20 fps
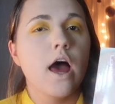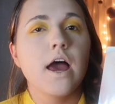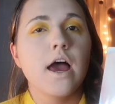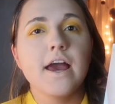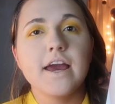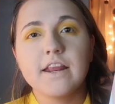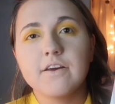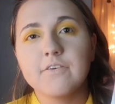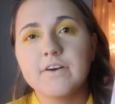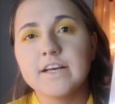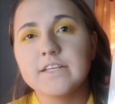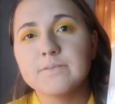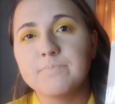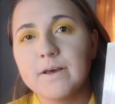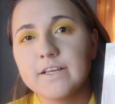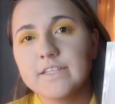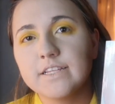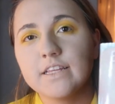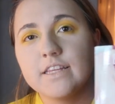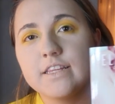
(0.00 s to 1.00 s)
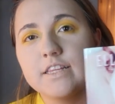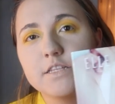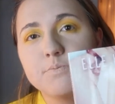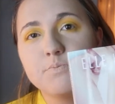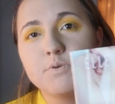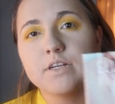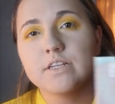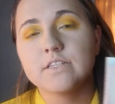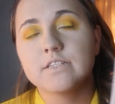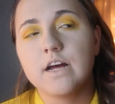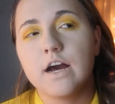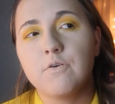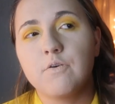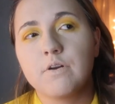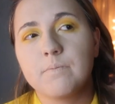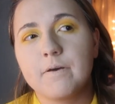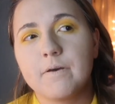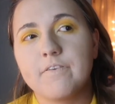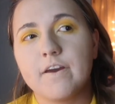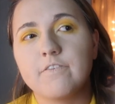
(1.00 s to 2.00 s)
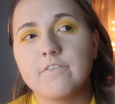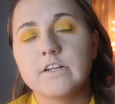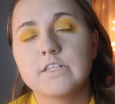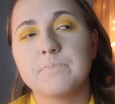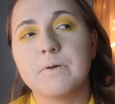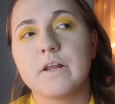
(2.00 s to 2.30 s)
Anyways, basically this book is not one of my favorites,